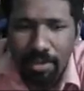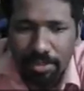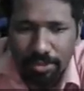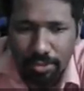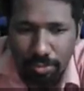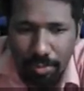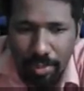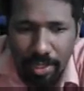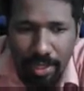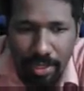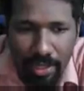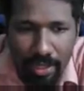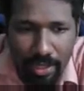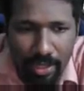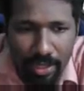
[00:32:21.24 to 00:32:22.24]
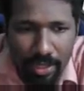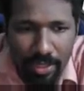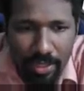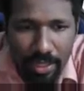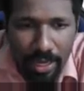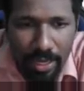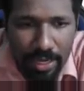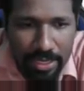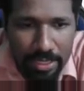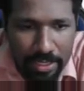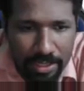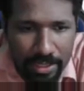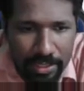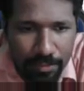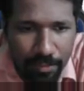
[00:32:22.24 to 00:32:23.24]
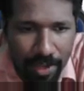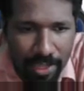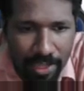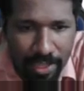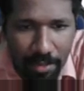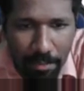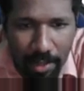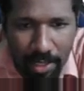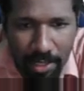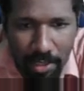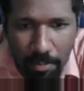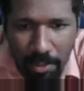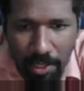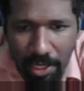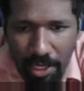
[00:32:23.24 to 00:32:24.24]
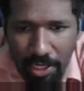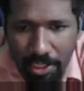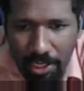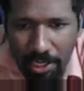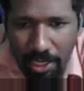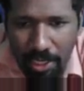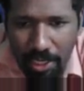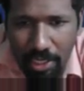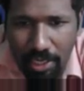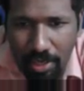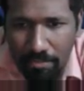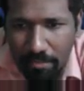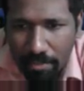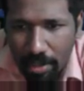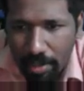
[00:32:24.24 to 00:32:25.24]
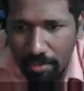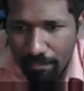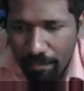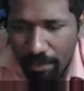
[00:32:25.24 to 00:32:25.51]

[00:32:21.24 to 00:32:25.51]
consuming. Yeah, in this Vedic multiplication, any number,